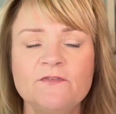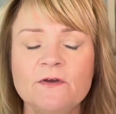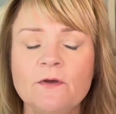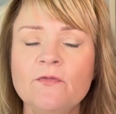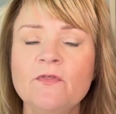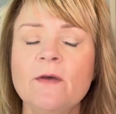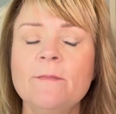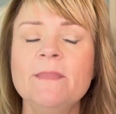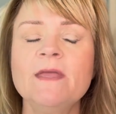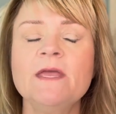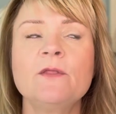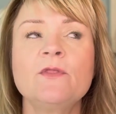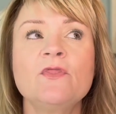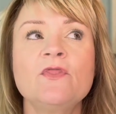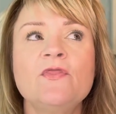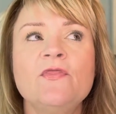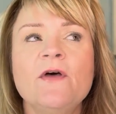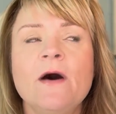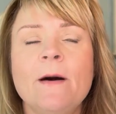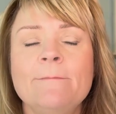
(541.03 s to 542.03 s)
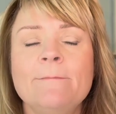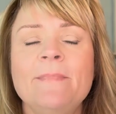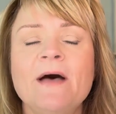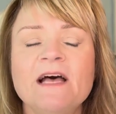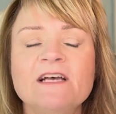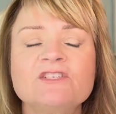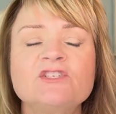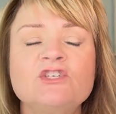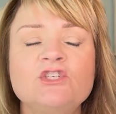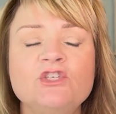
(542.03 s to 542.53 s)
them in the
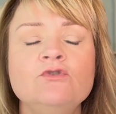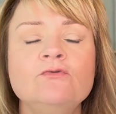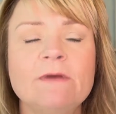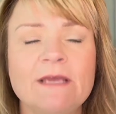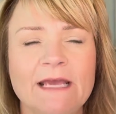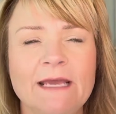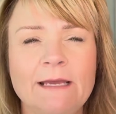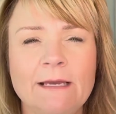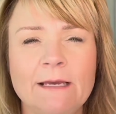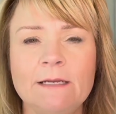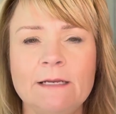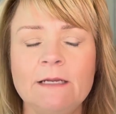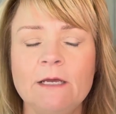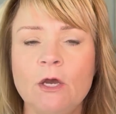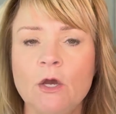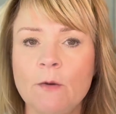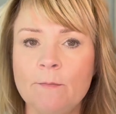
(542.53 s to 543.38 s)
best you can